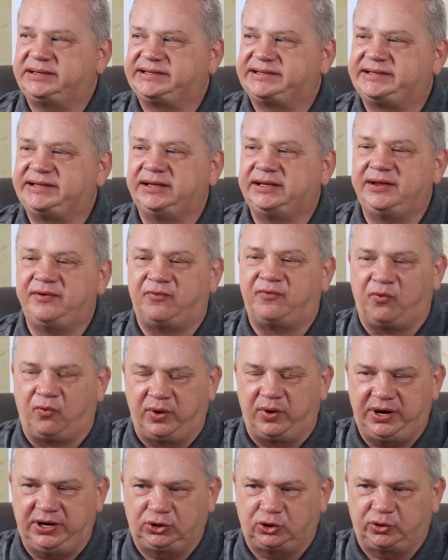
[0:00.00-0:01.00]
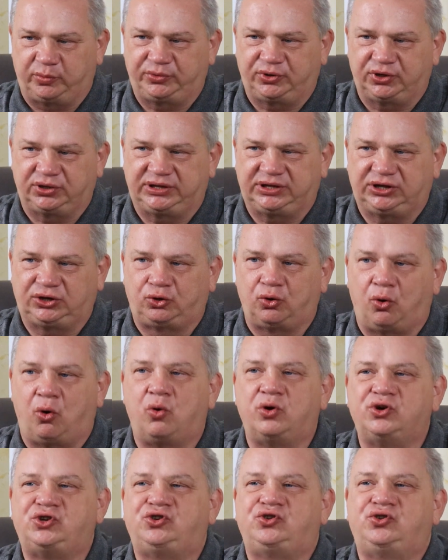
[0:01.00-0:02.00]
and willpower,
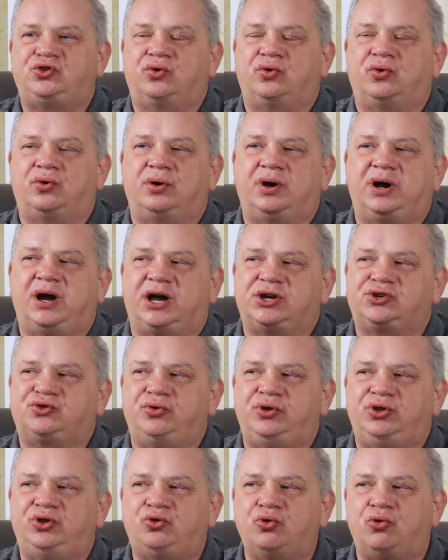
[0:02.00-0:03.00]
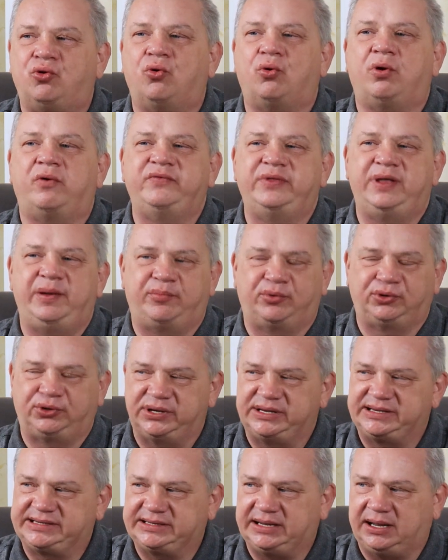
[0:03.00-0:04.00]
i.e. the stuff called
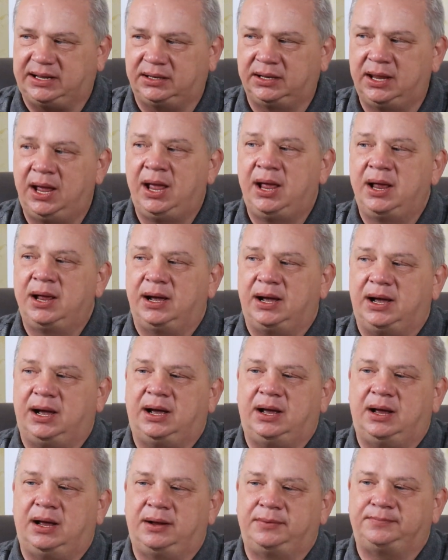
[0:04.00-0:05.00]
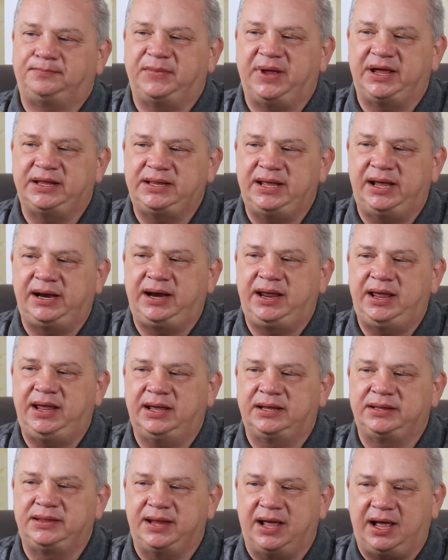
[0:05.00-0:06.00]
spiritual potential.
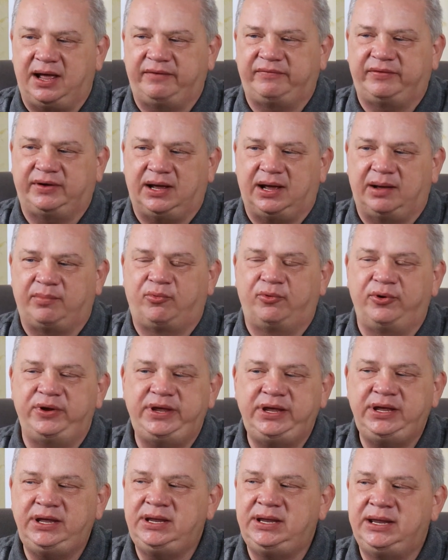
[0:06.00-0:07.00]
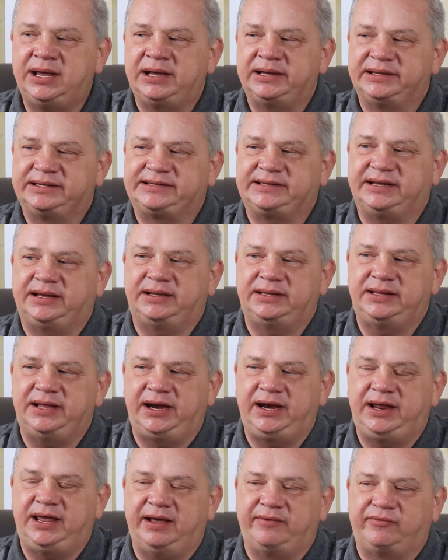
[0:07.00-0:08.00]
But the energy of Nava, also
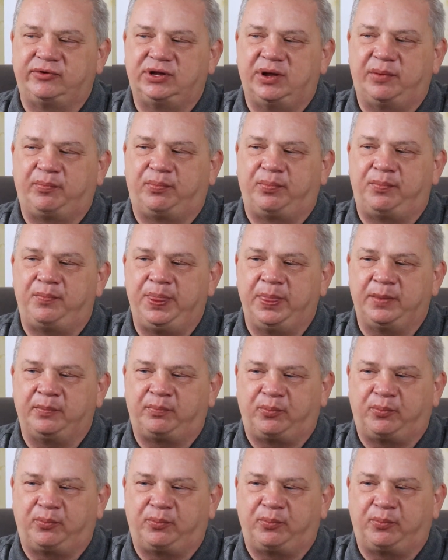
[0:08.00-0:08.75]
called Tuin,